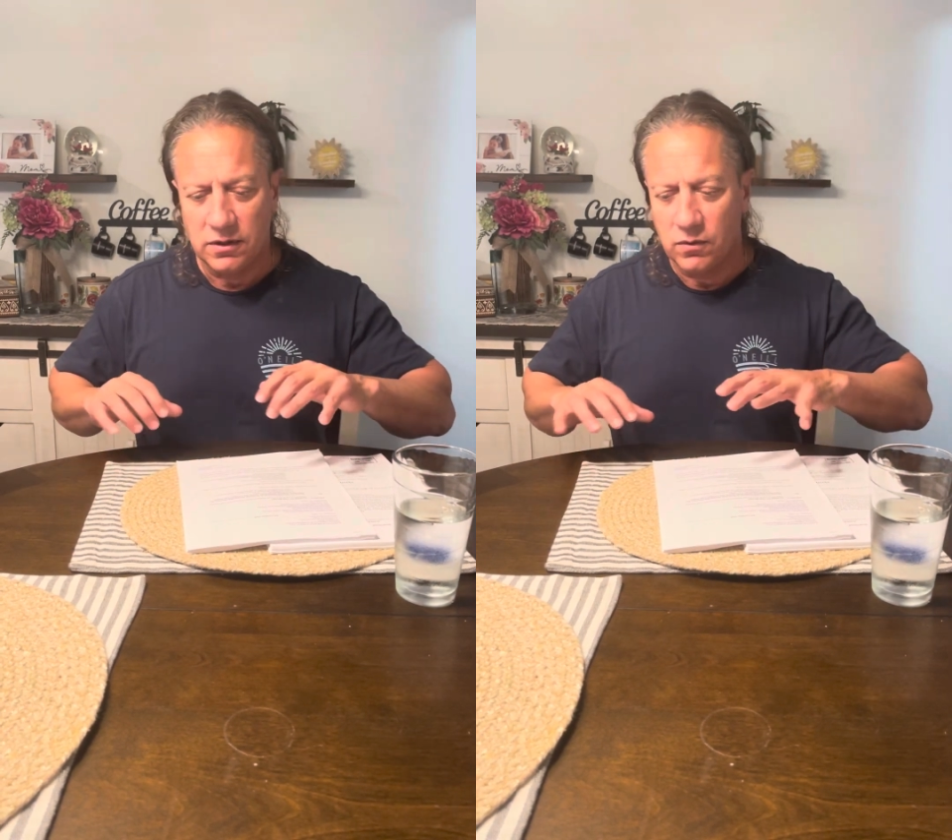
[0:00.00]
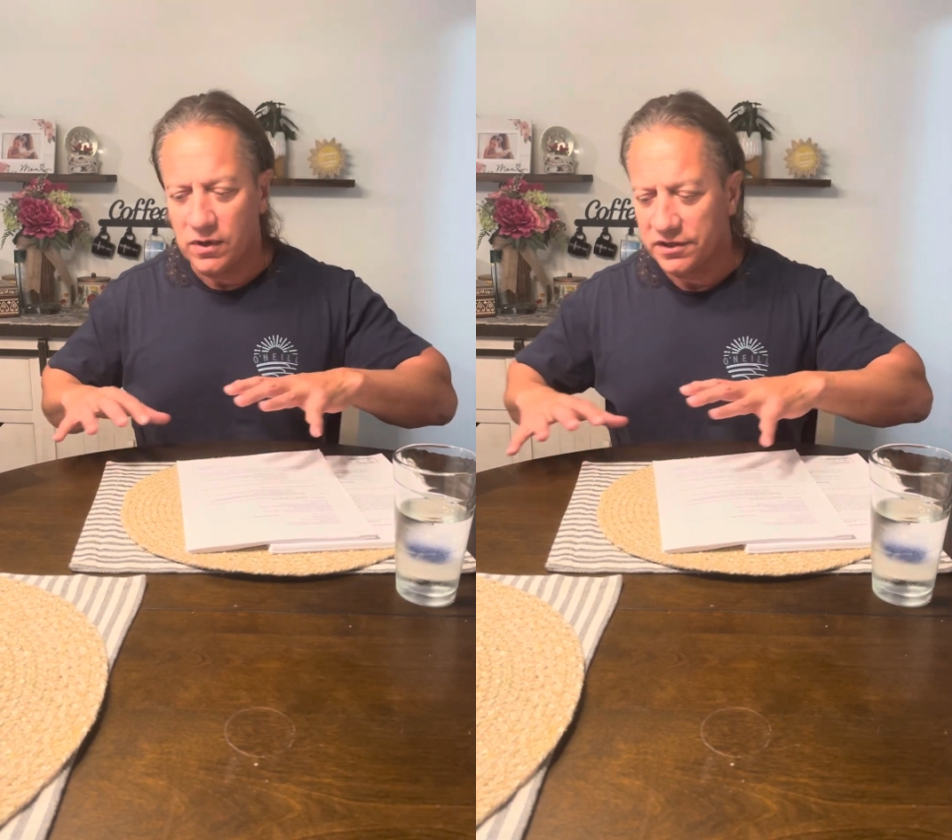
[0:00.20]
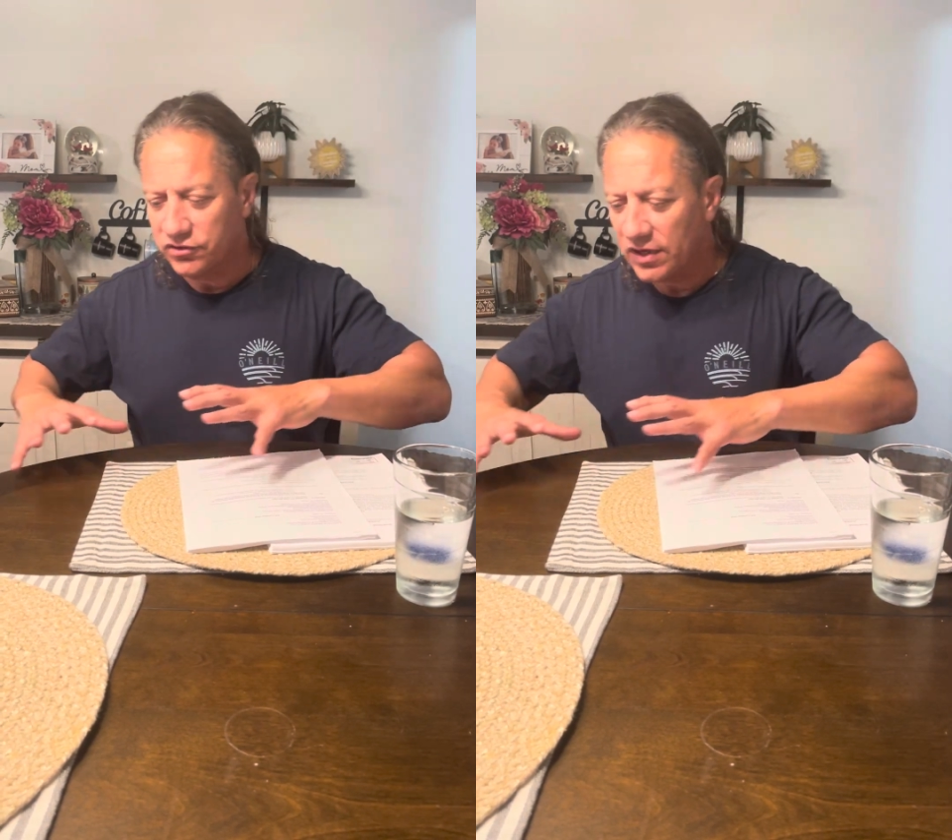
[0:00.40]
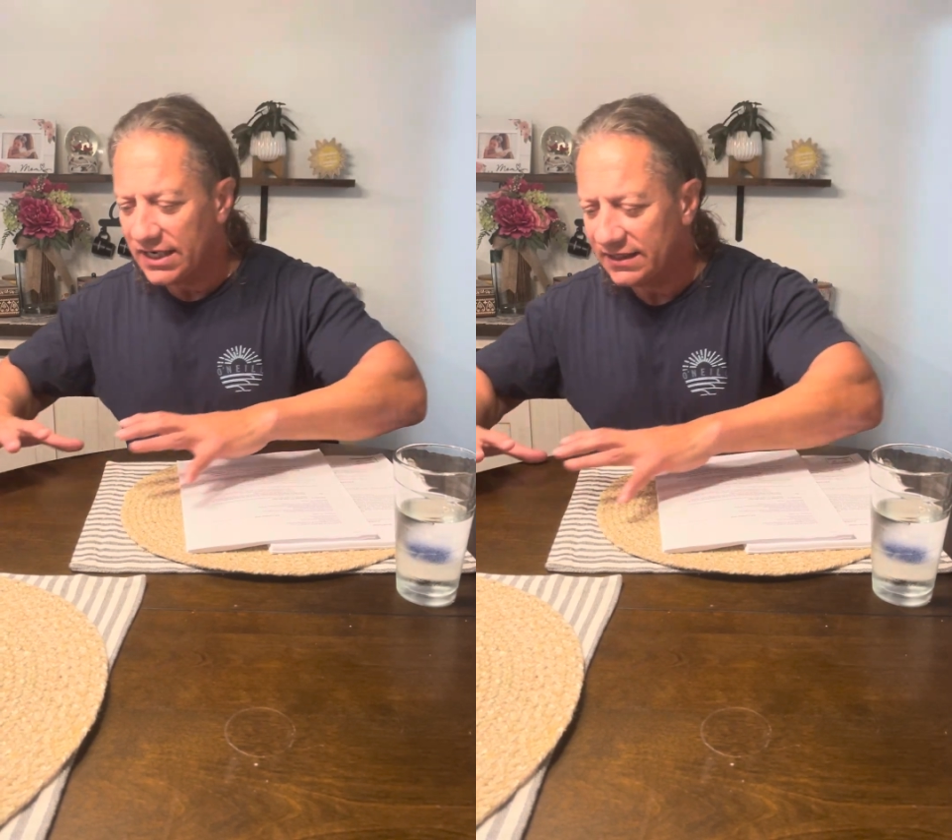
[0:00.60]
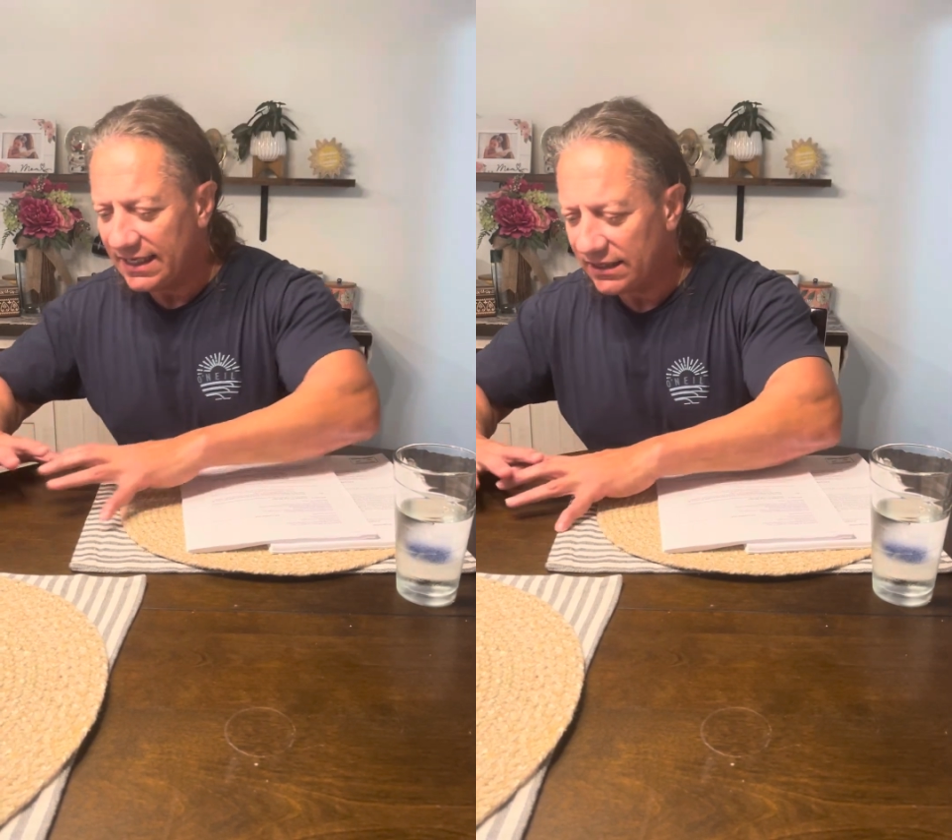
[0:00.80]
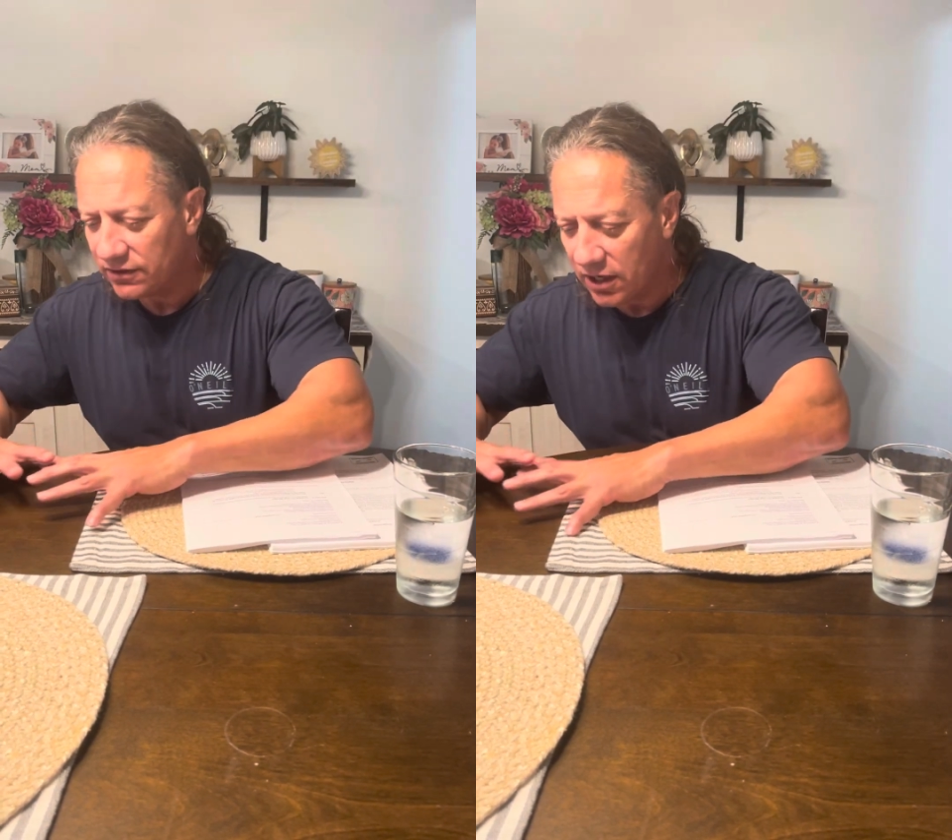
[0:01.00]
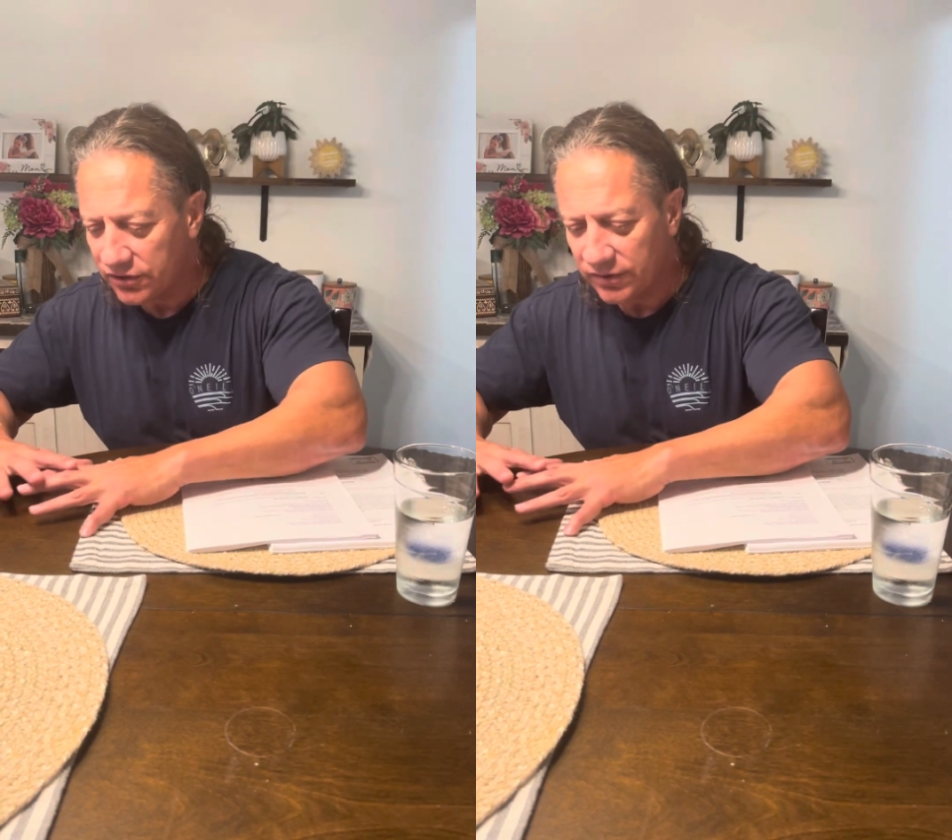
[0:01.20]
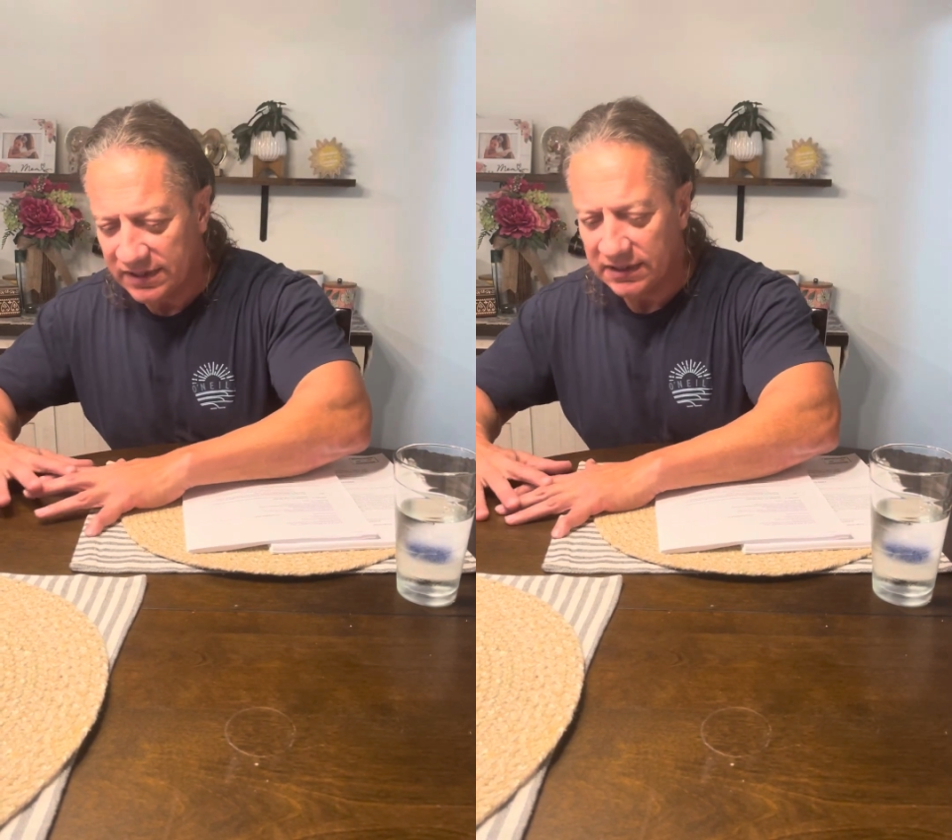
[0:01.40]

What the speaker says: while they're trying to take Daughtry's